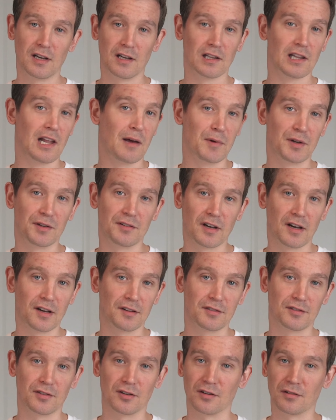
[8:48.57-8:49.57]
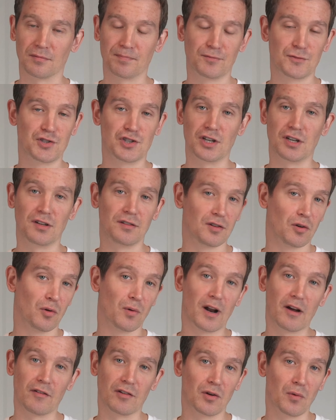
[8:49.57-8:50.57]
lemon zest or cheese or
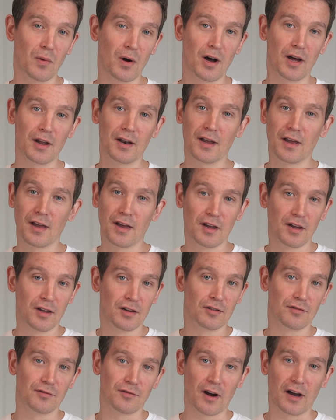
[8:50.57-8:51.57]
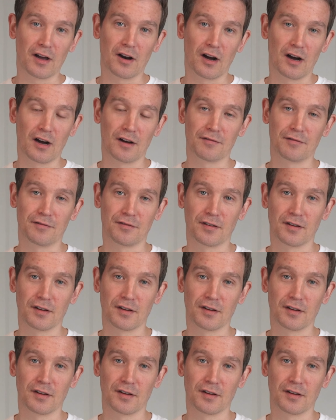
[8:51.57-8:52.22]
whatever you want. Fry it off